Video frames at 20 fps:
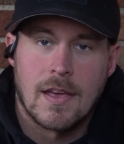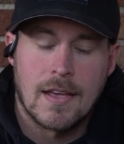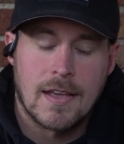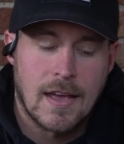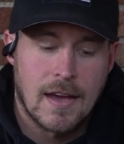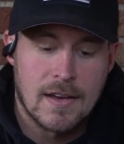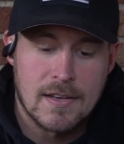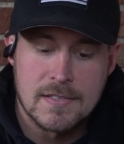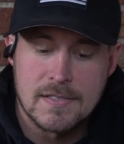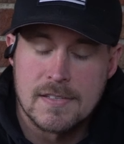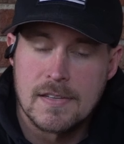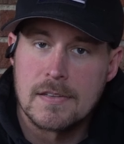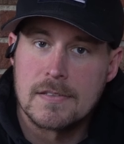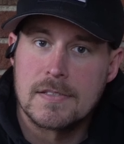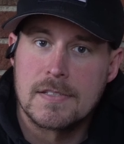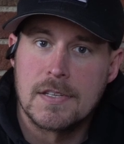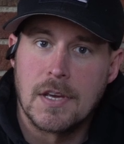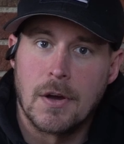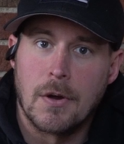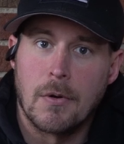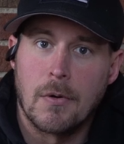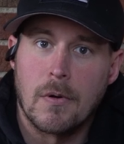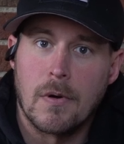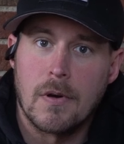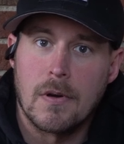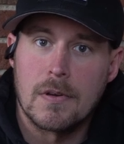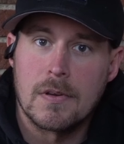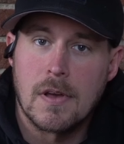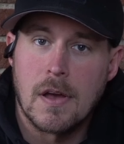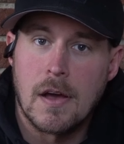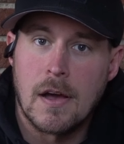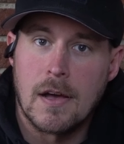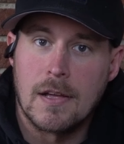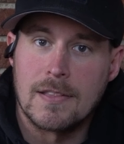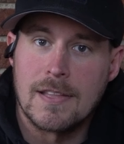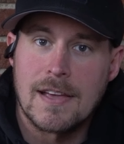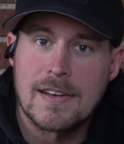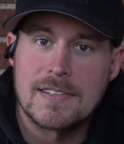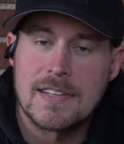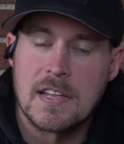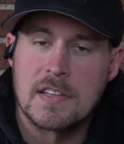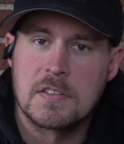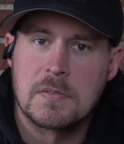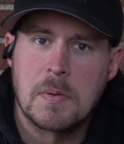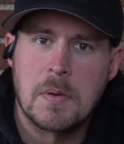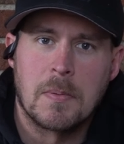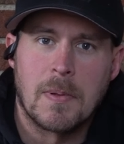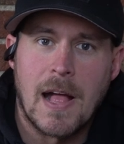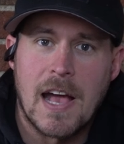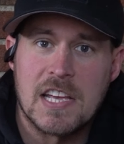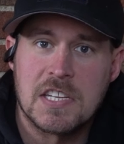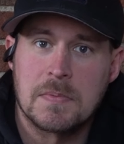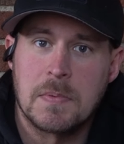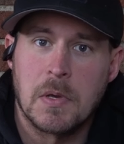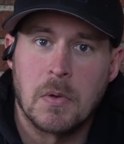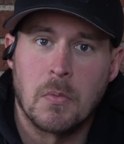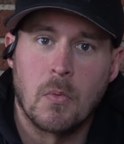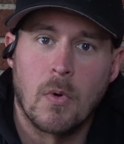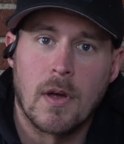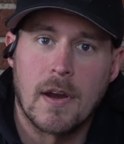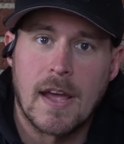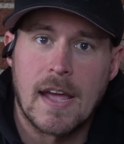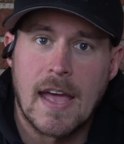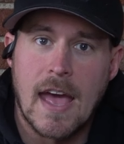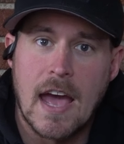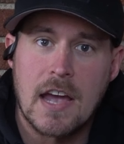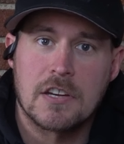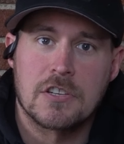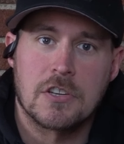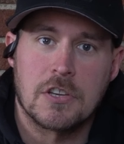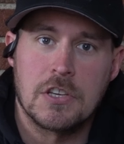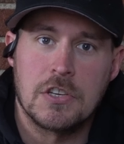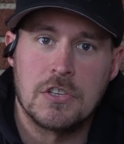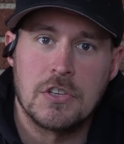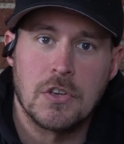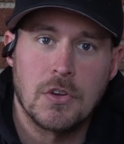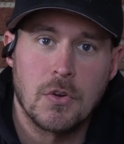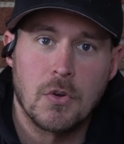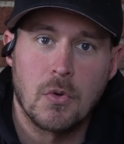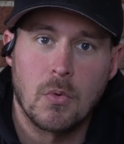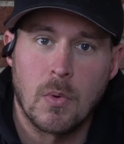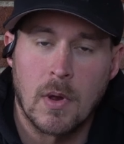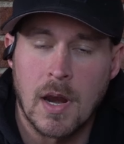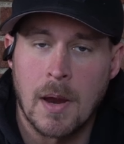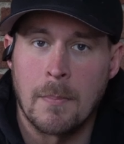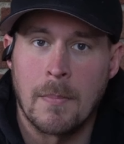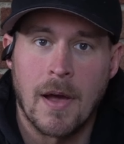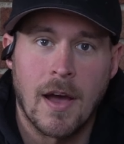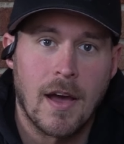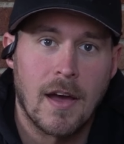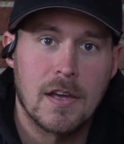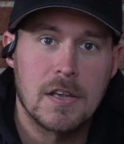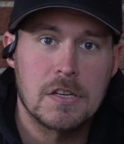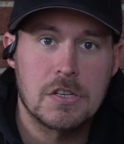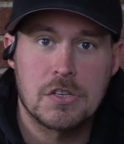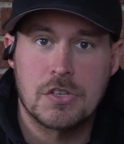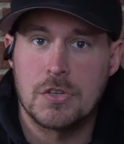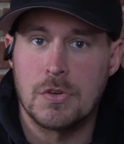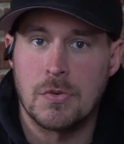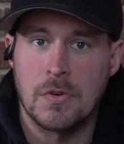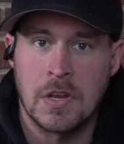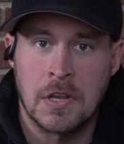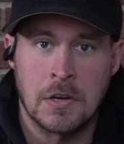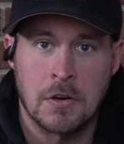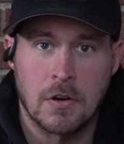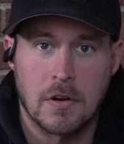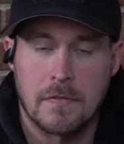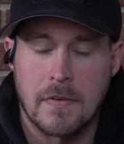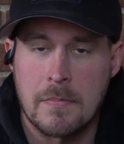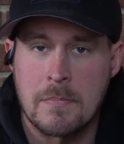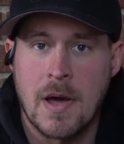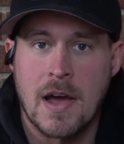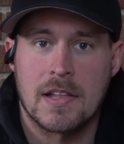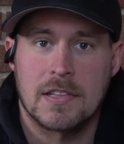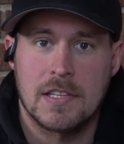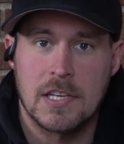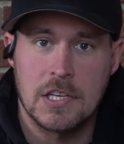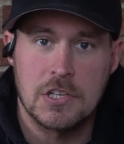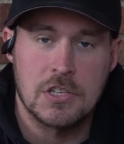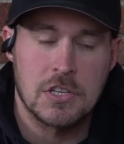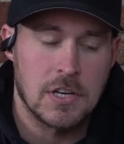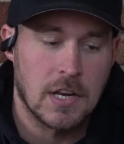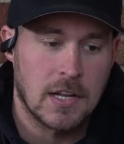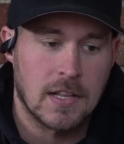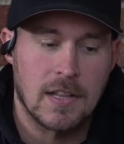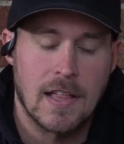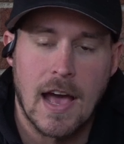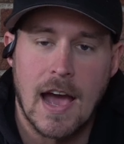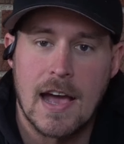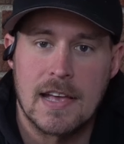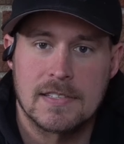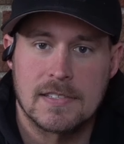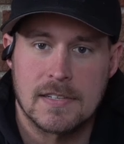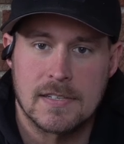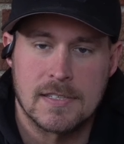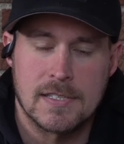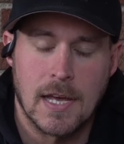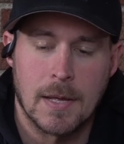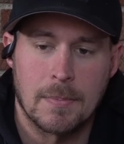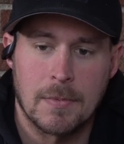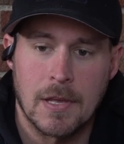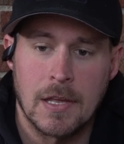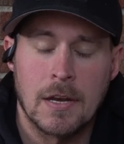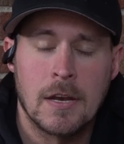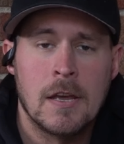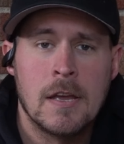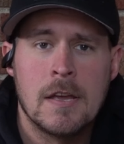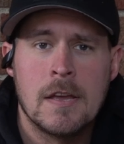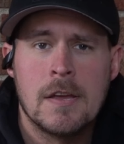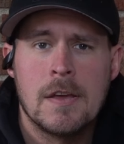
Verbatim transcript: Hey guys, so a lot of times people ask me what I actually do when I'm not shooting or if I'm not teaching a class or something.